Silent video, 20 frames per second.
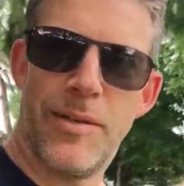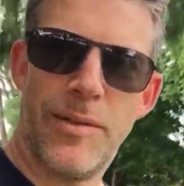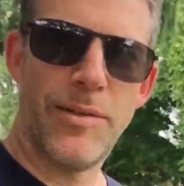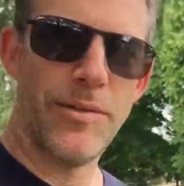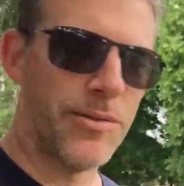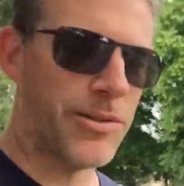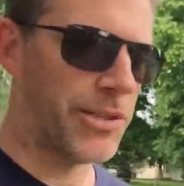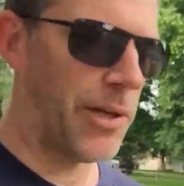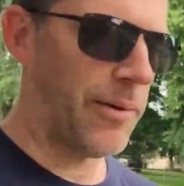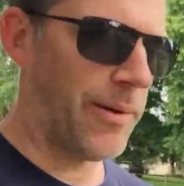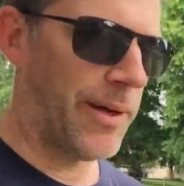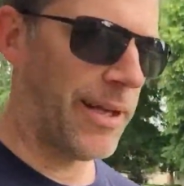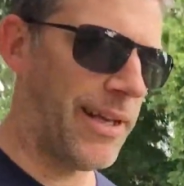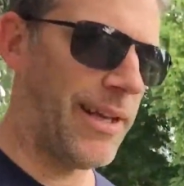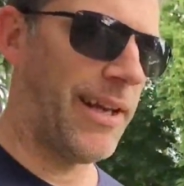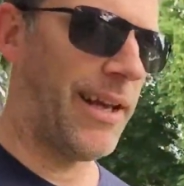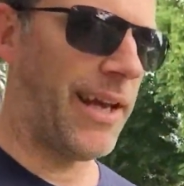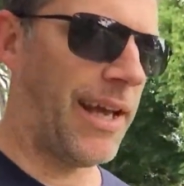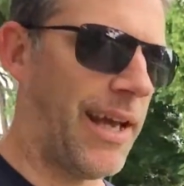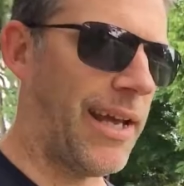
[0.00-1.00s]
You show it,
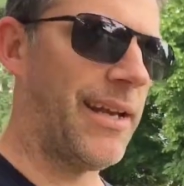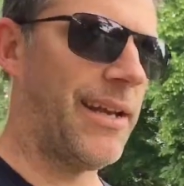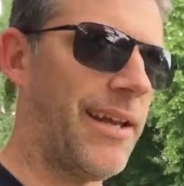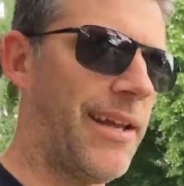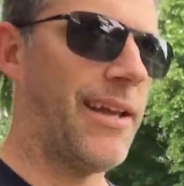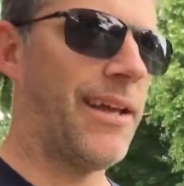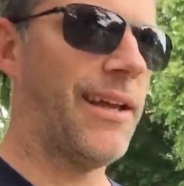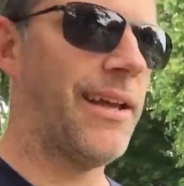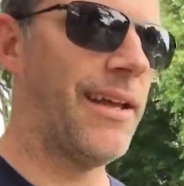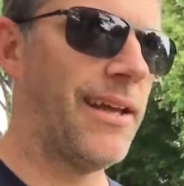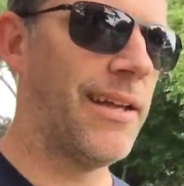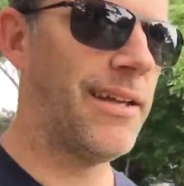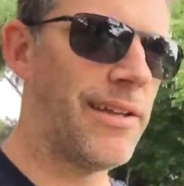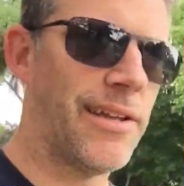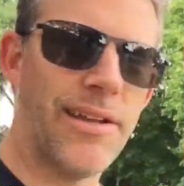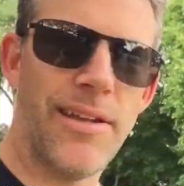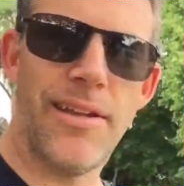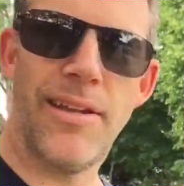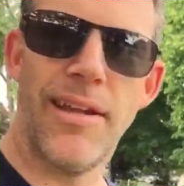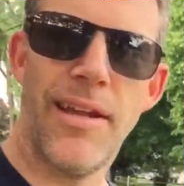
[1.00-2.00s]
and
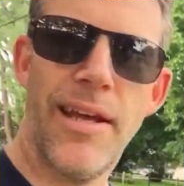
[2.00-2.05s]
the,